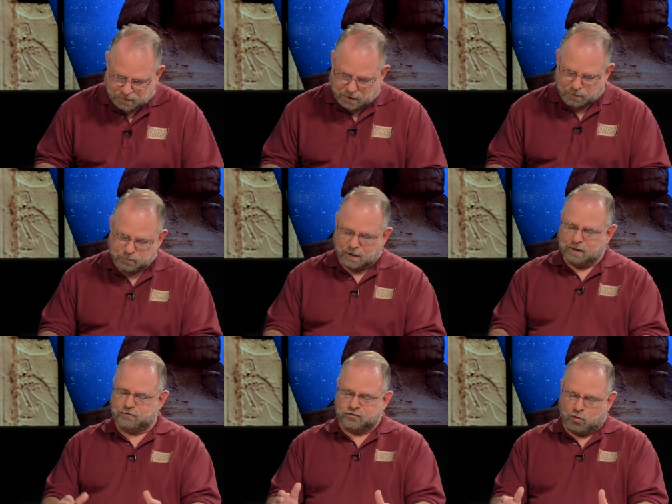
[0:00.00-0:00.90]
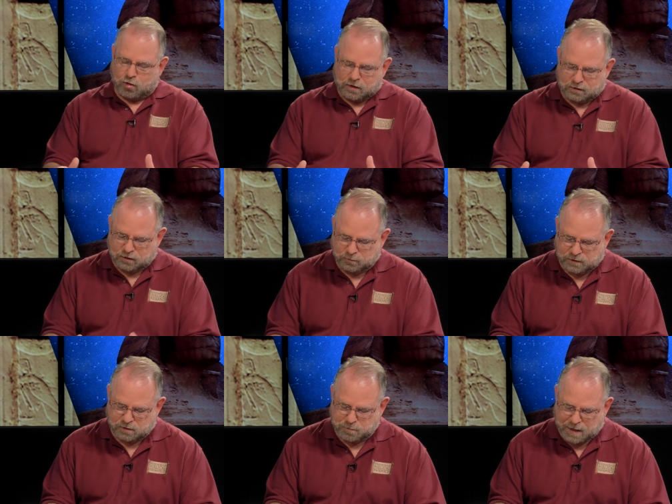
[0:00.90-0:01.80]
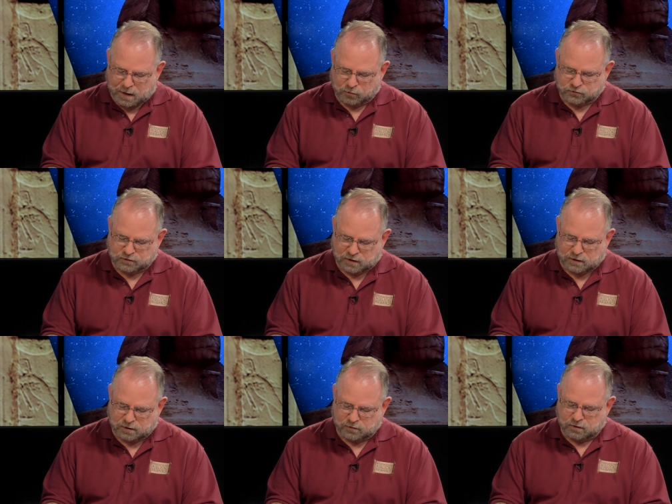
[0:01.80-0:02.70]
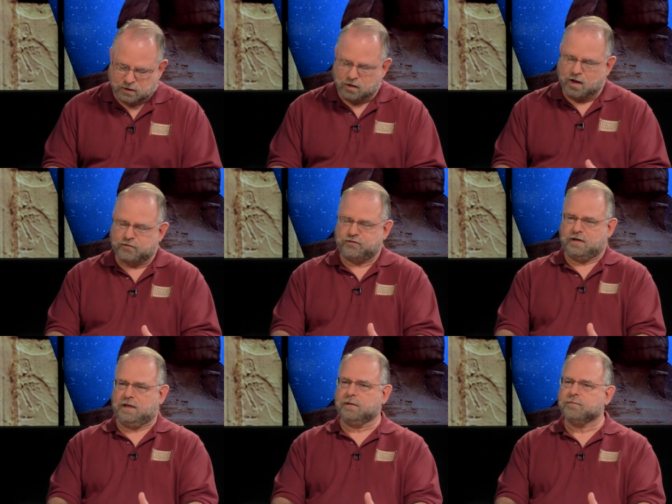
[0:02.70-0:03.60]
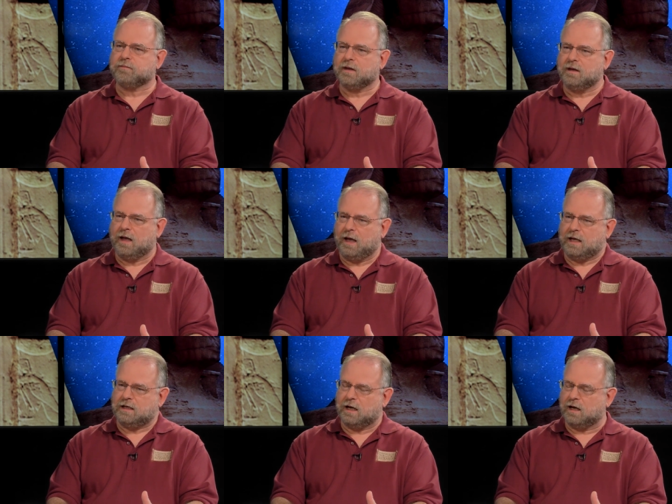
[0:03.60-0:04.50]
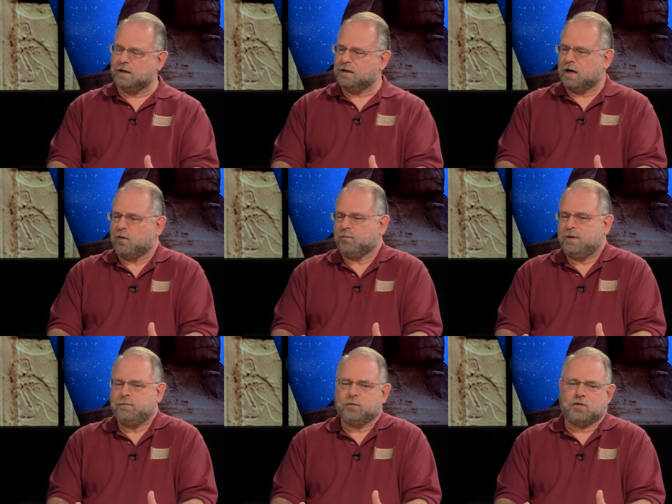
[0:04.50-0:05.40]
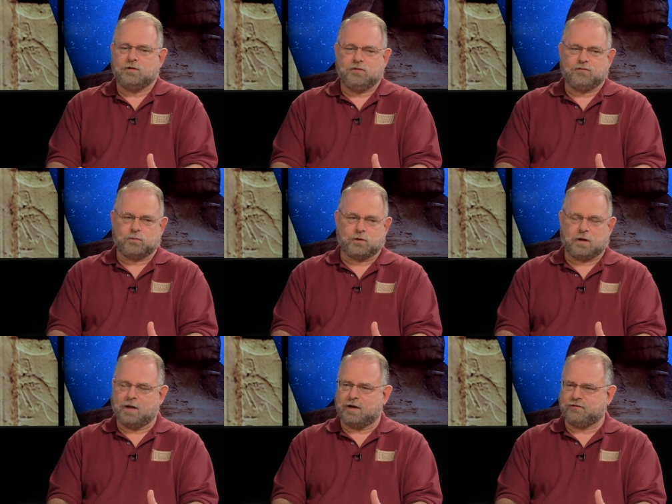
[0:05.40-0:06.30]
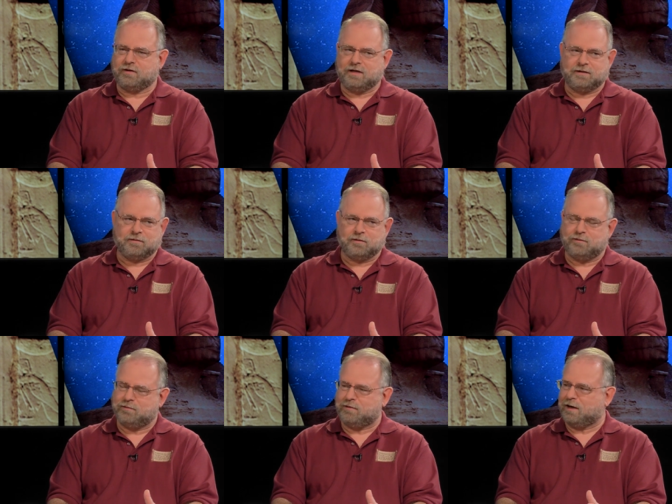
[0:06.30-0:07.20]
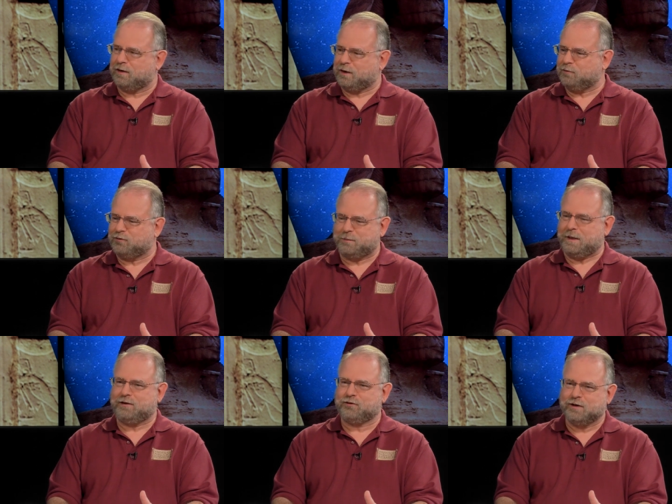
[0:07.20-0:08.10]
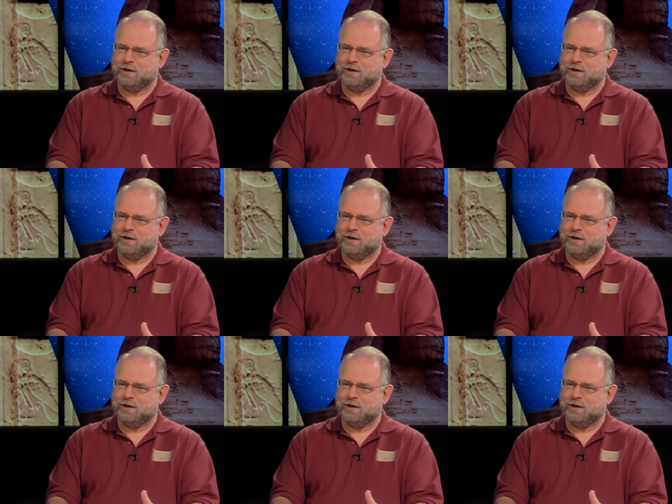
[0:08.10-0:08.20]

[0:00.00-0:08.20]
Um, let's talk a little bit about uh, the glacis. And uh, now people don't use the word glacis in daily speech,